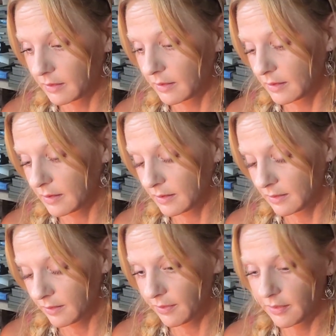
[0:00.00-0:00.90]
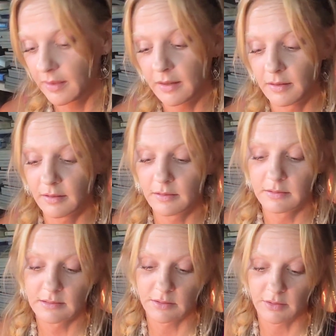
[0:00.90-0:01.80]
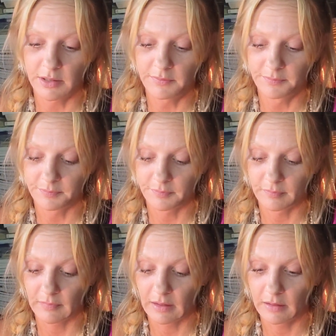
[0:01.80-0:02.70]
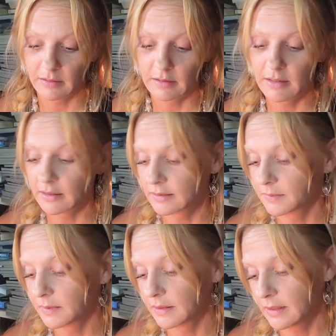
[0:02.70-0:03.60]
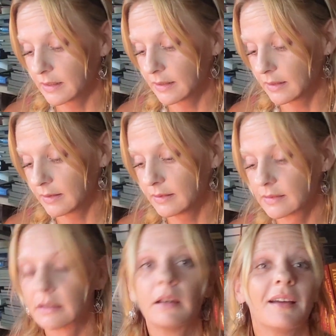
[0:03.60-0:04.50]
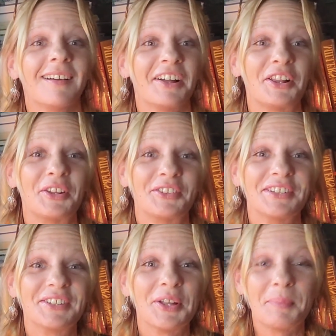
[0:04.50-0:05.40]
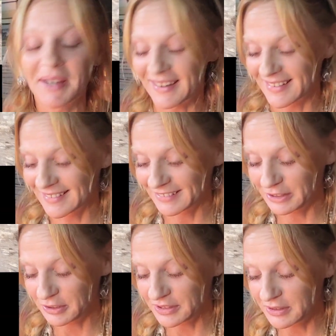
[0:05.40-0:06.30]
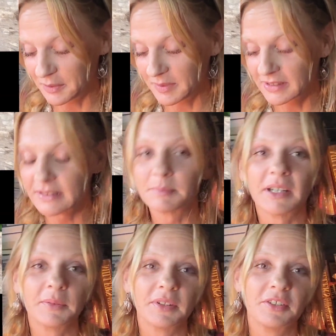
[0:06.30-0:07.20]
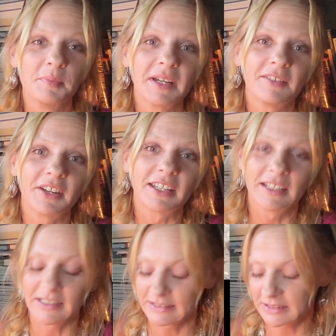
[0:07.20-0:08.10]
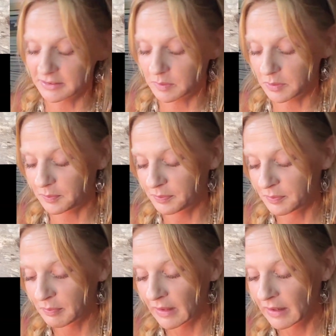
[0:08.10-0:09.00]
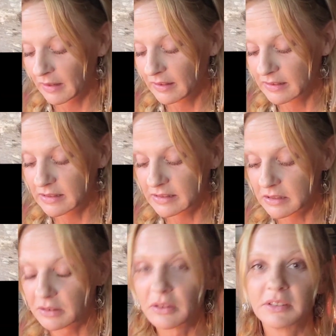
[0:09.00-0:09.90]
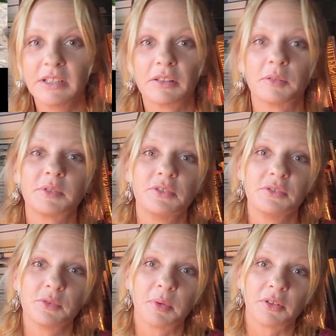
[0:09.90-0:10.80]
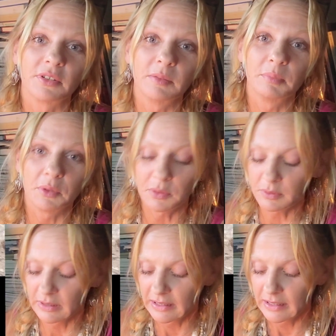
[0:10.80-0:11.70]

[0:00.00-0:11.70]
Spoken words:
And then, sorry, the next one is Lottie Glob again. Lottie Glob, this is my one, you might recognize this one. This is the Lote Glob Studio Pottery Bowl,